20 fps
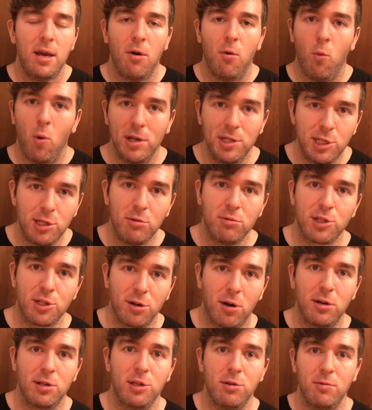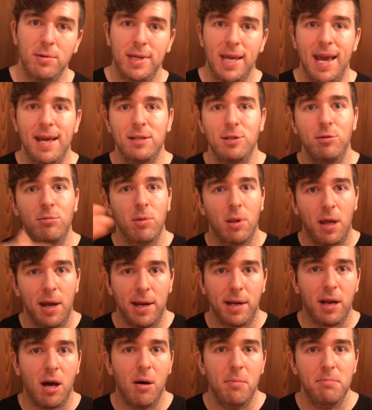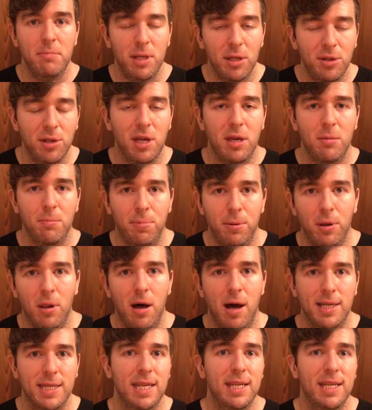once you start to get to like a million plus,